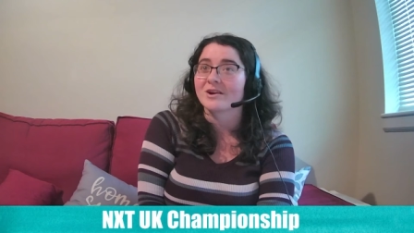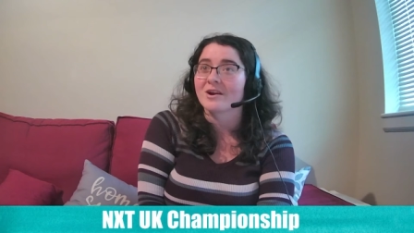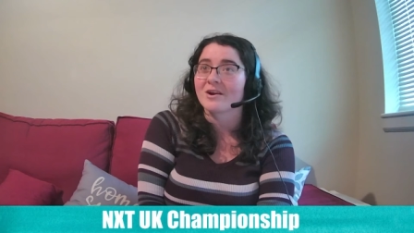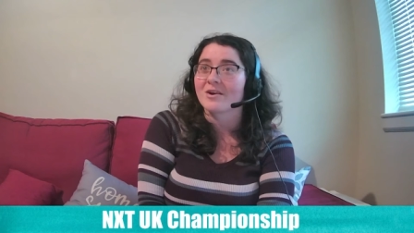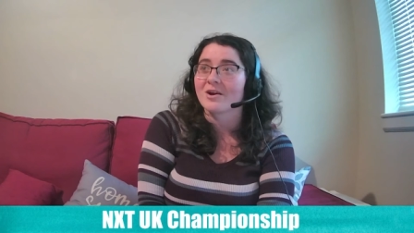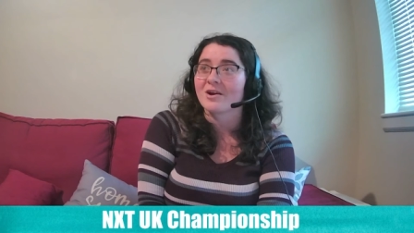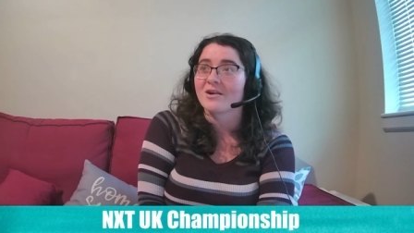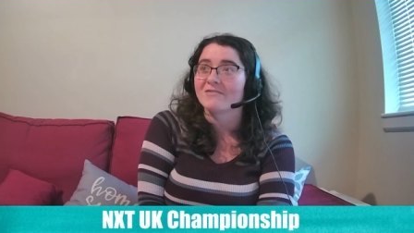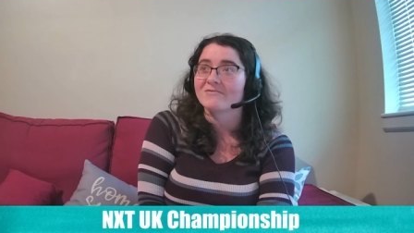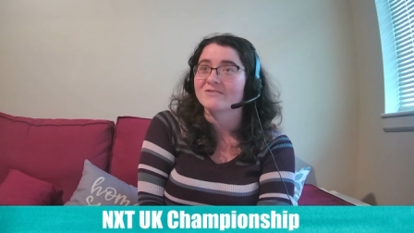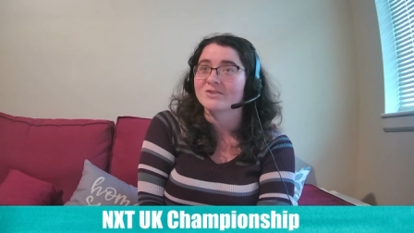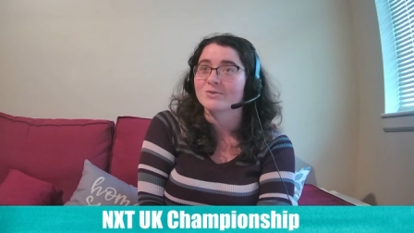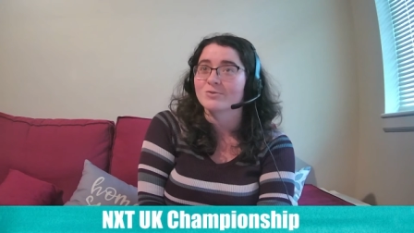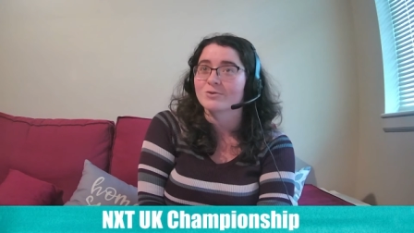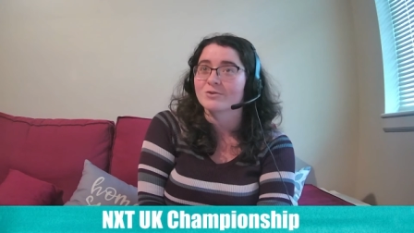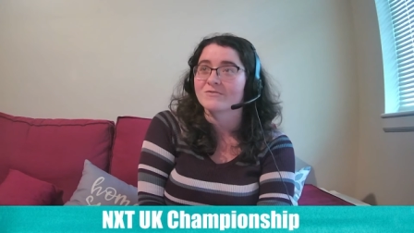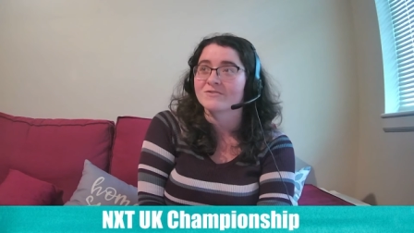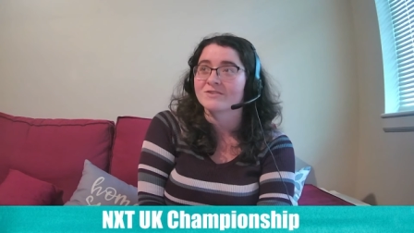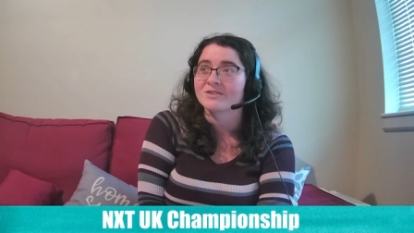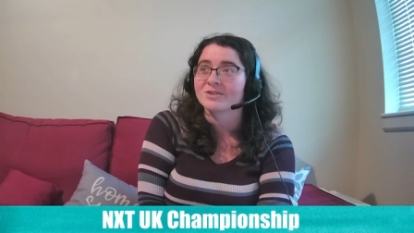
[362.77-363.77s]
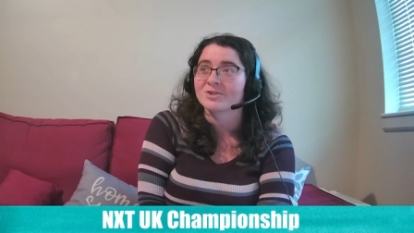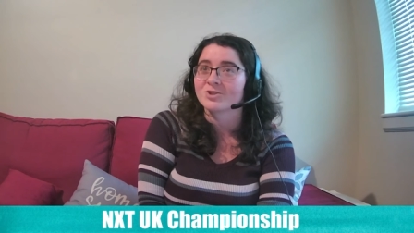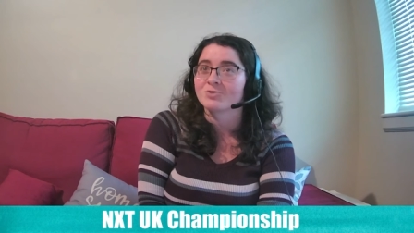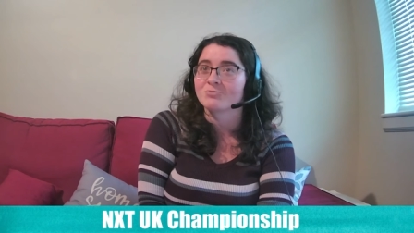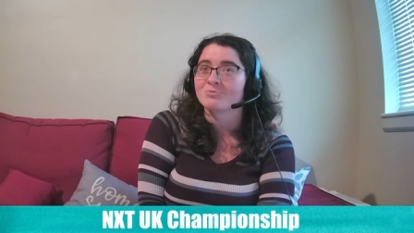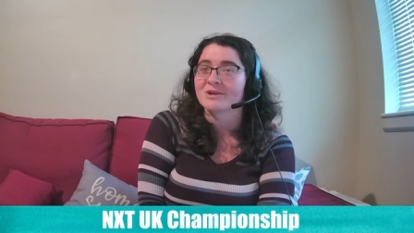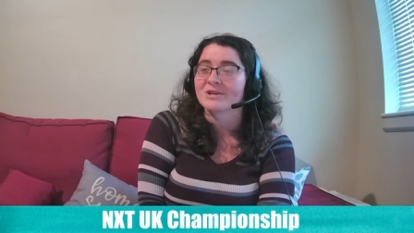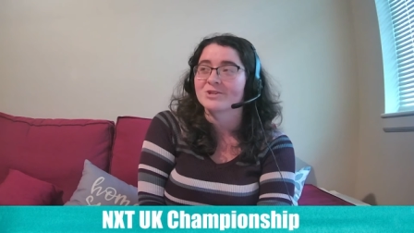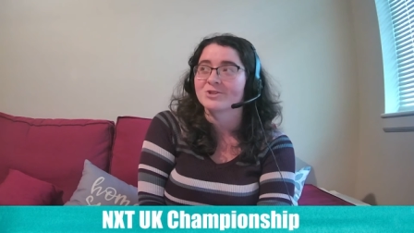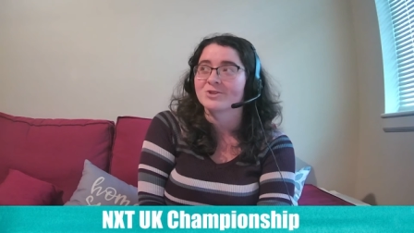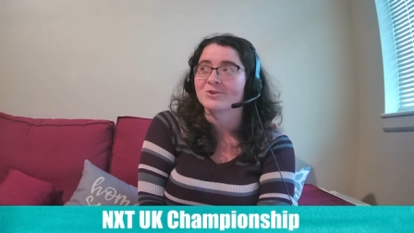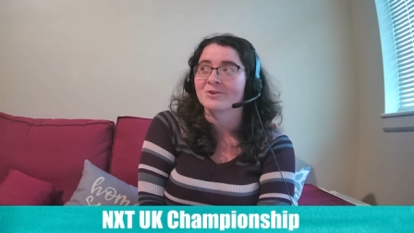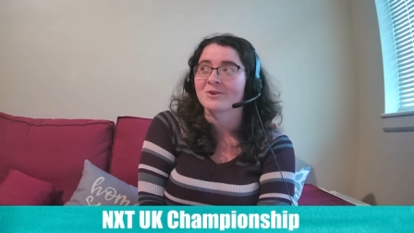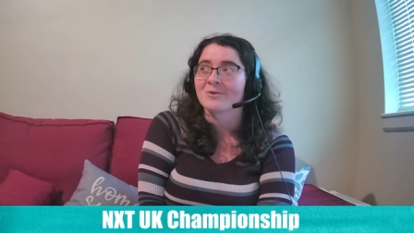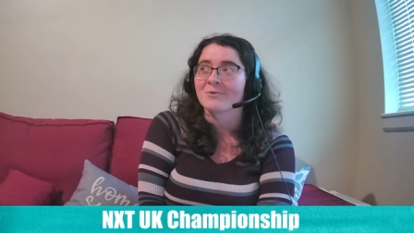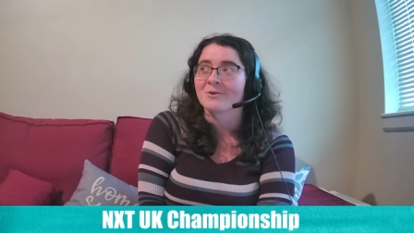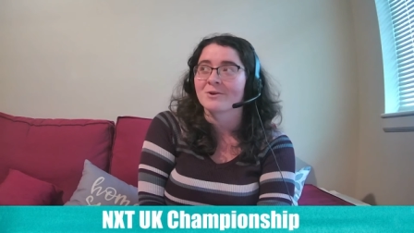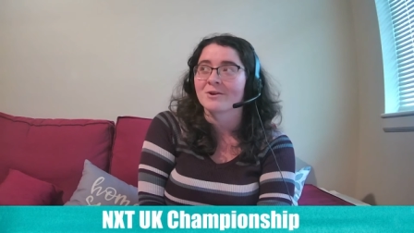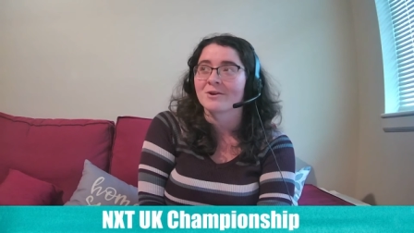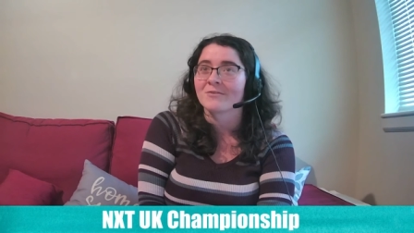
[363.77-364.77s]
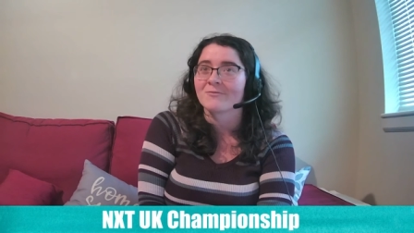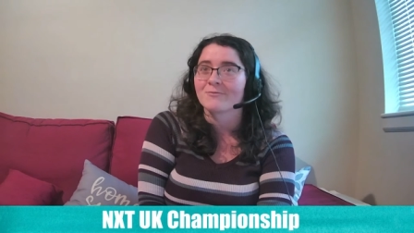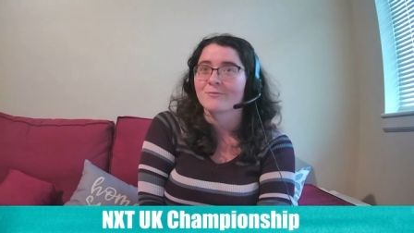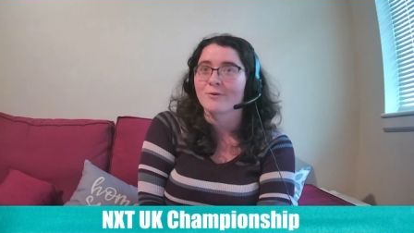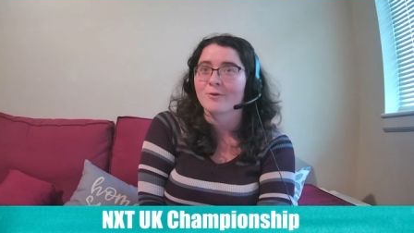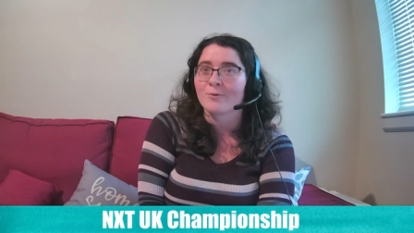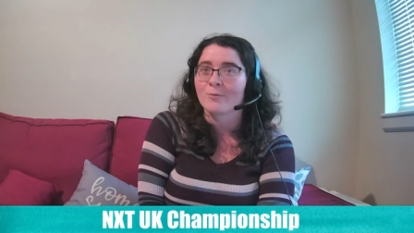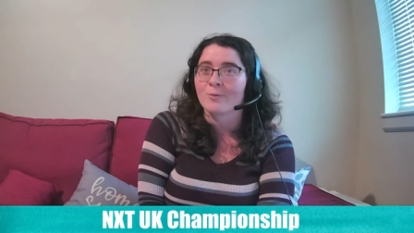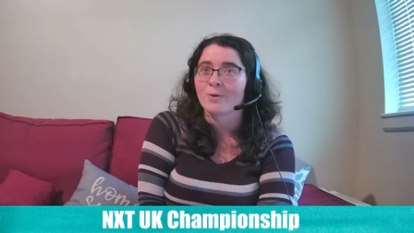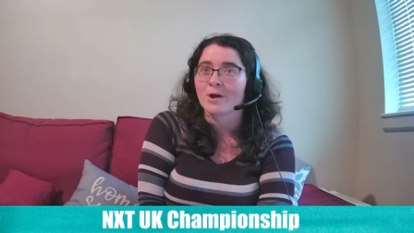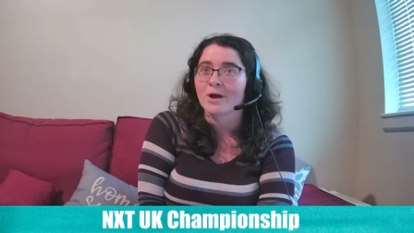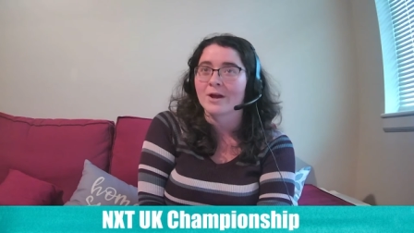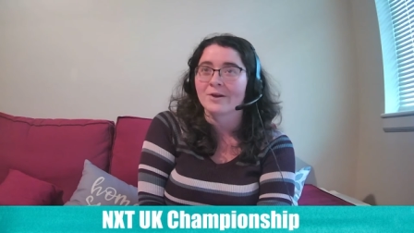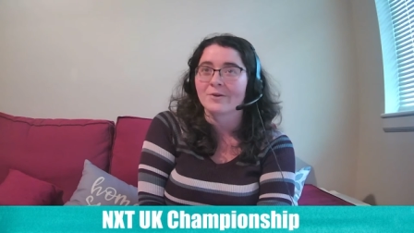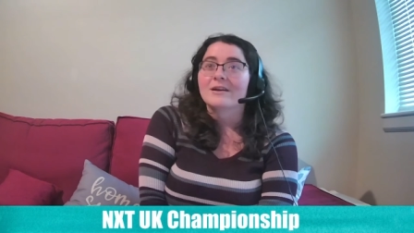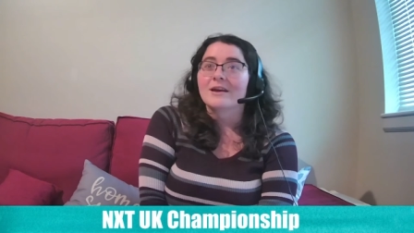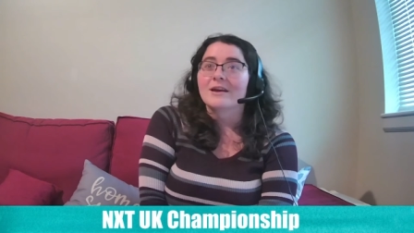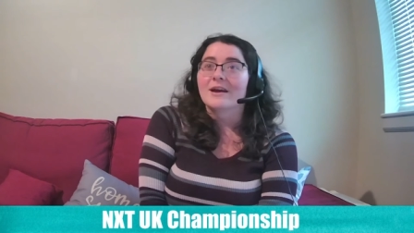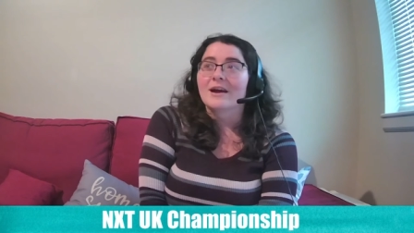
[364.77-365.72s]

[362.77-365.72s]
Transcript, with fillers: off sort of situation going on for a while.